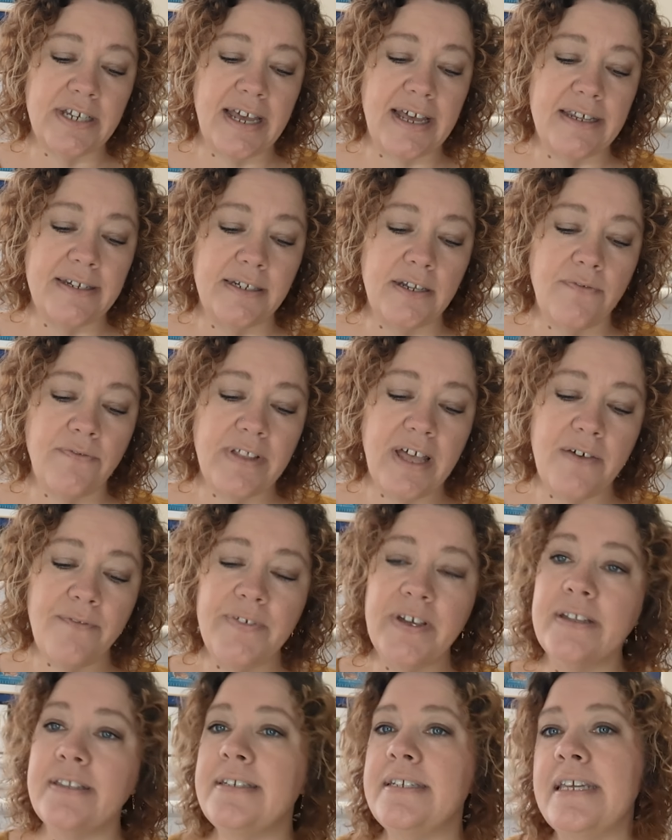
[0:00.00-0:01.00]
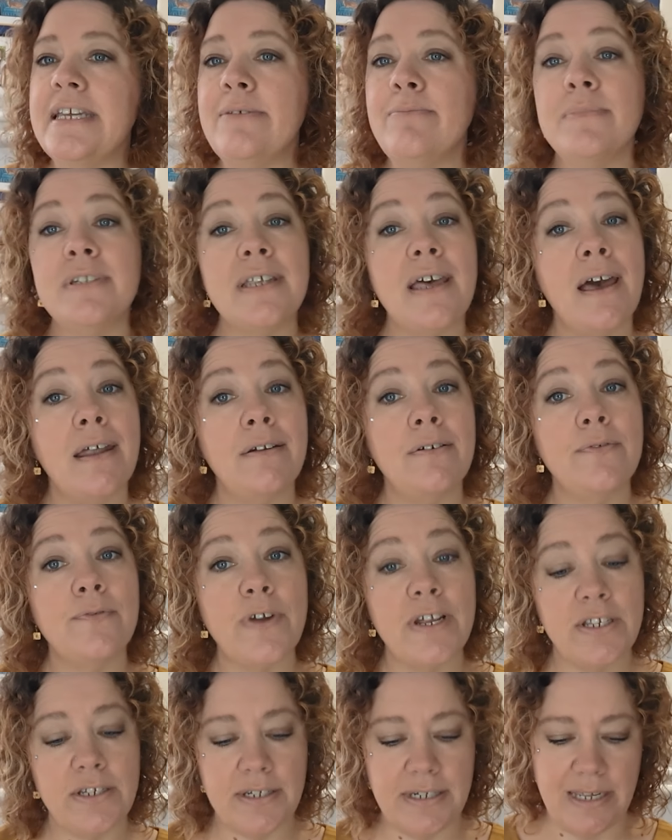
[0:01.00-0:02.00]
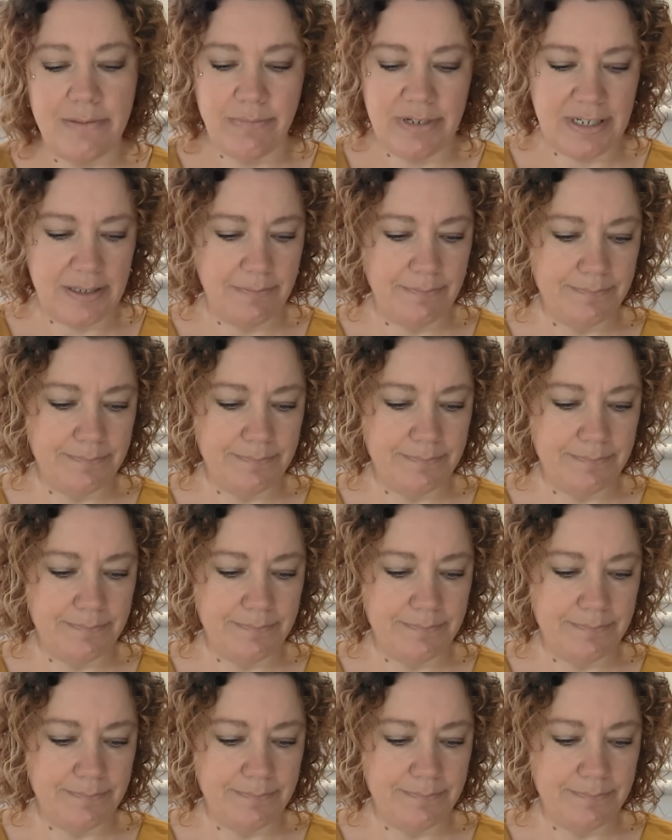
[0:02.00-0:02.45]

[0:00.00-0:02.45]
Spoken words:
as flat felled seams and French seams.